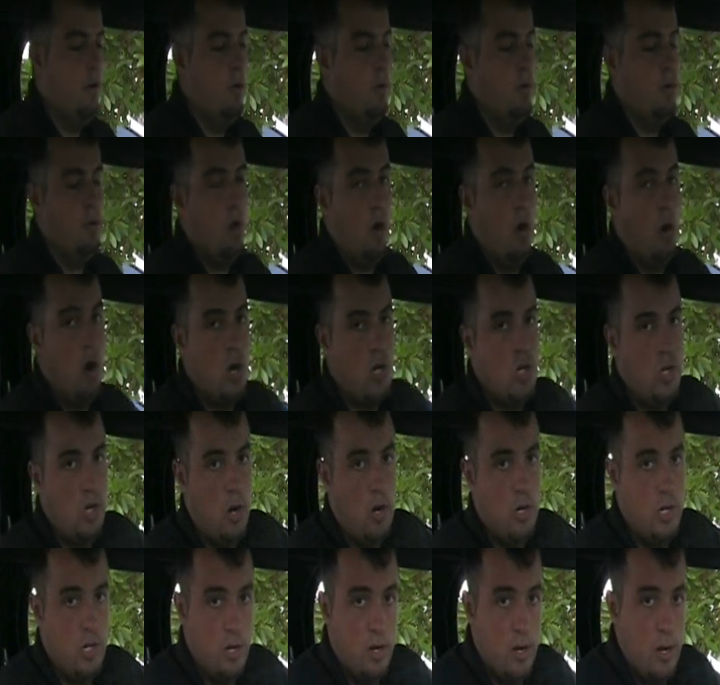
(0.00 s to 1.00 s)
volt car
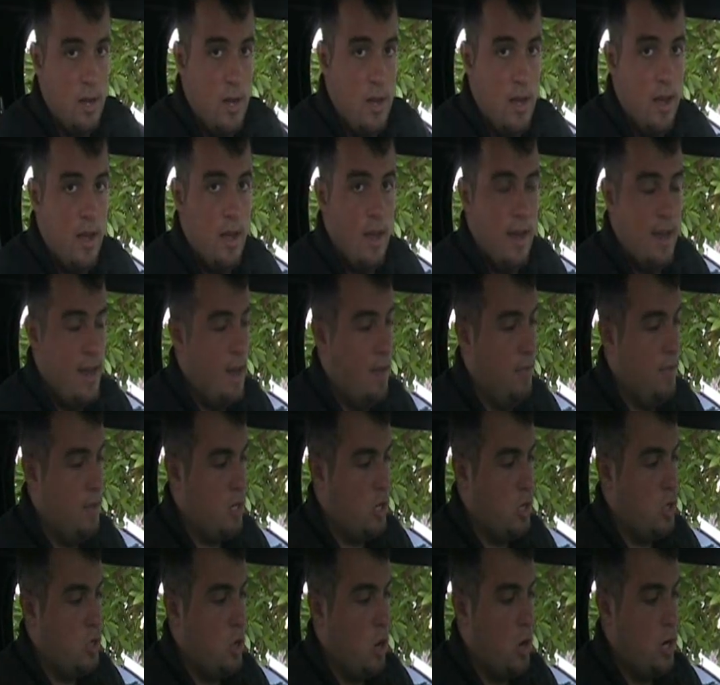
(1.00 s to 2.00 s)
charger. Now
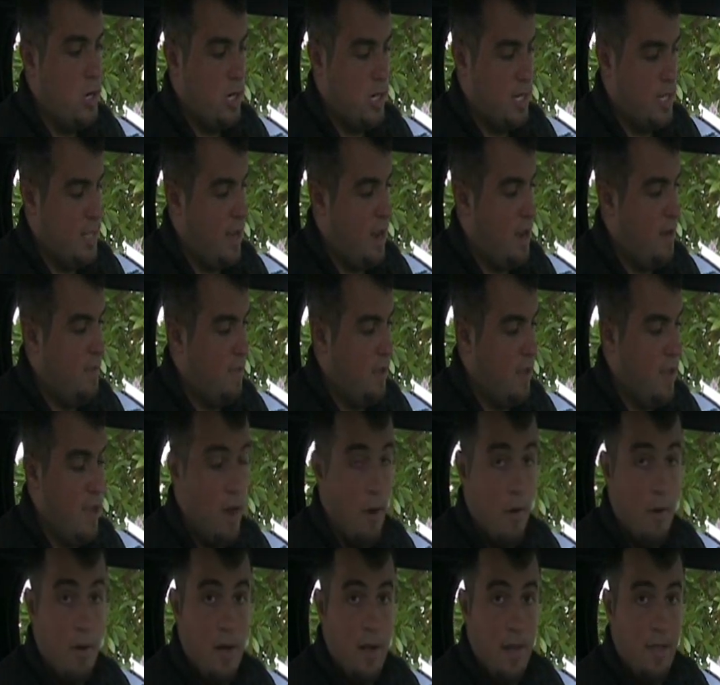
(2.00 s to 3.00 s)
this will charge this thing on the
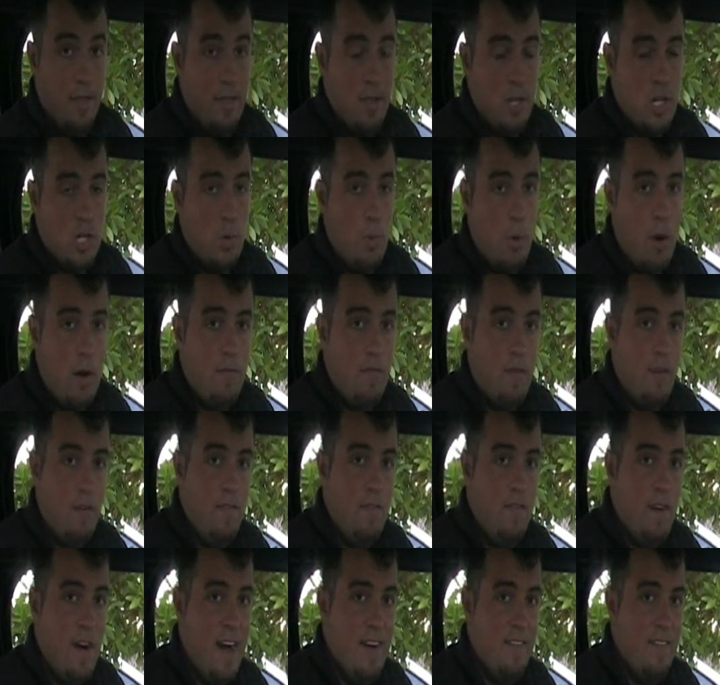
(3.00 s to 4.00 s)
go. This will work for
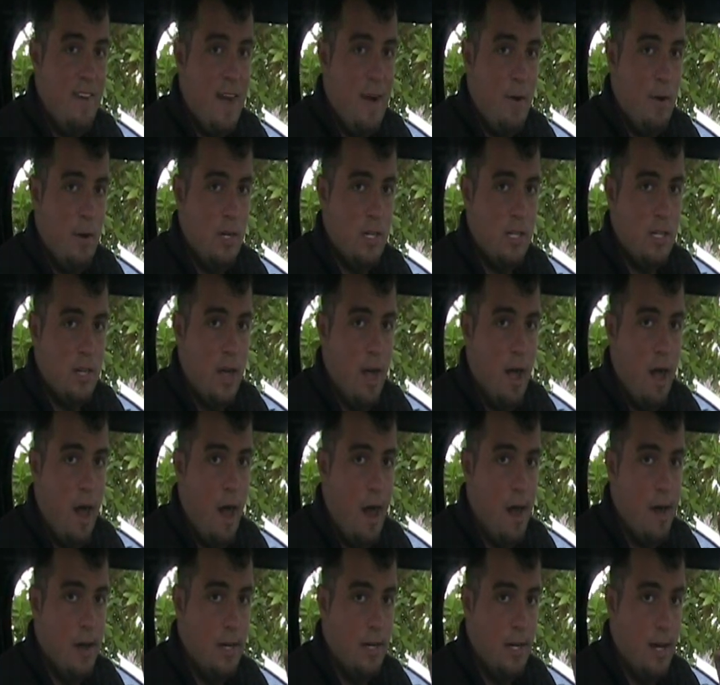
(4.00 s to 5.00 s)
5 hours
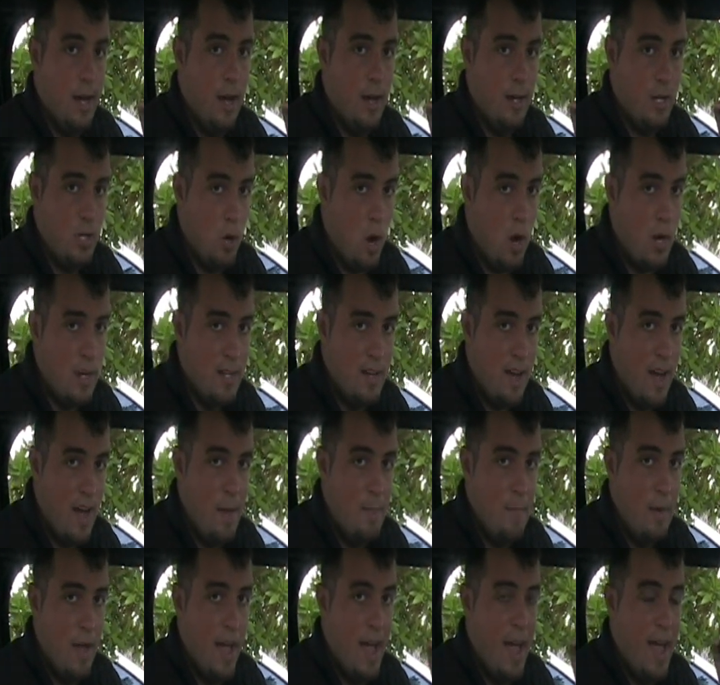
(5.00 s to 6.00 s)
talk
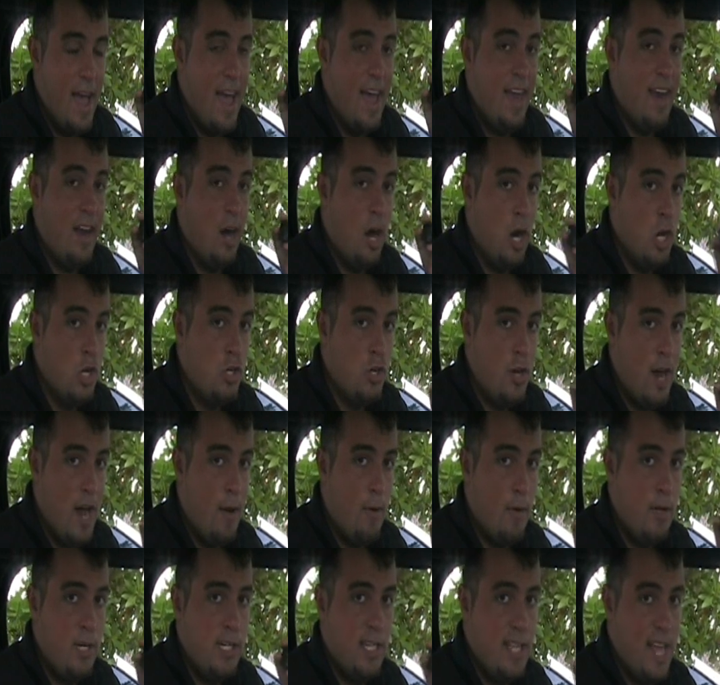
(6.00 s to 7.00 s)
time and 100
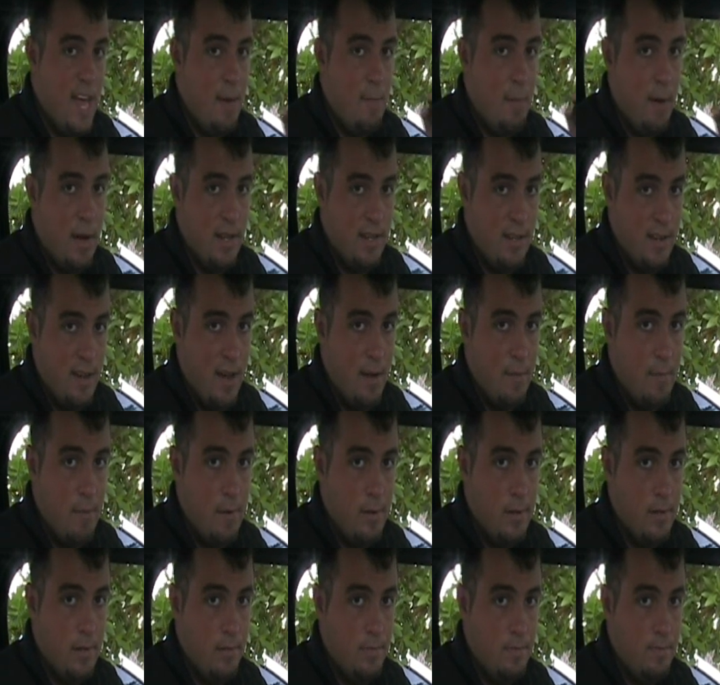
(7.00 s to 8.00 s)
hours standby time.
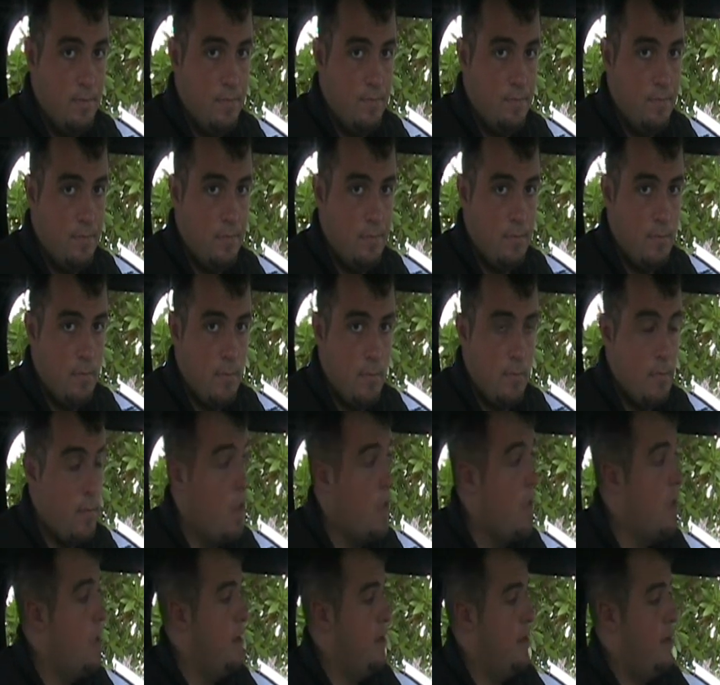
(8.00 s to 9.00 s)

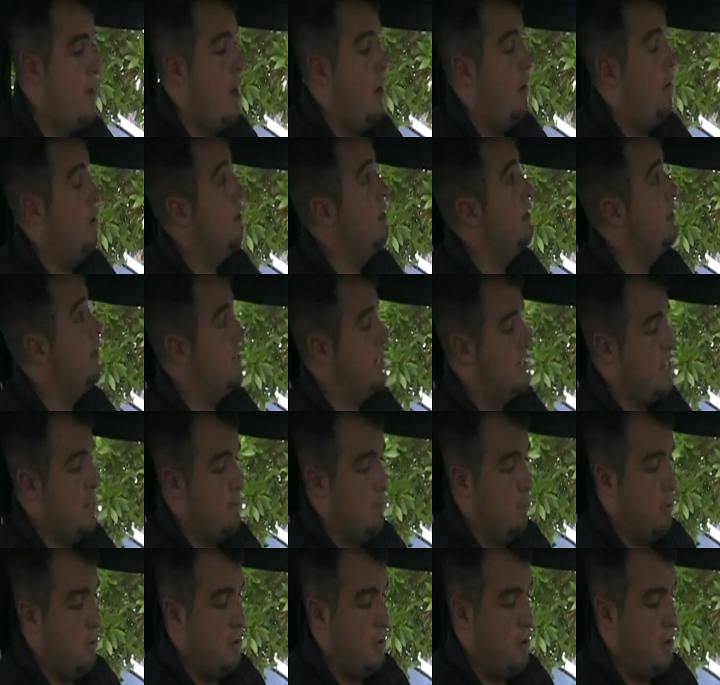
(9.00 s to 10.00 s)
Now,
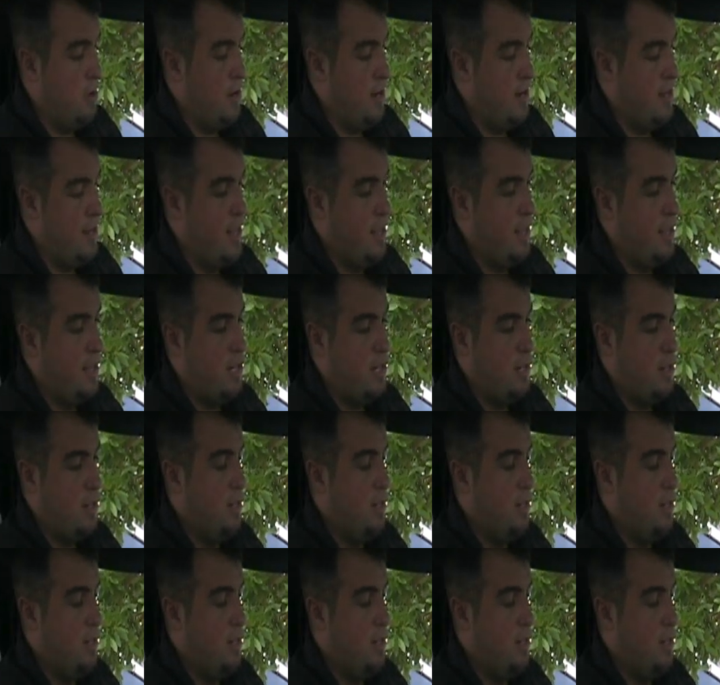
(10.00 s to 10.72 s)
simple, you're gonna take this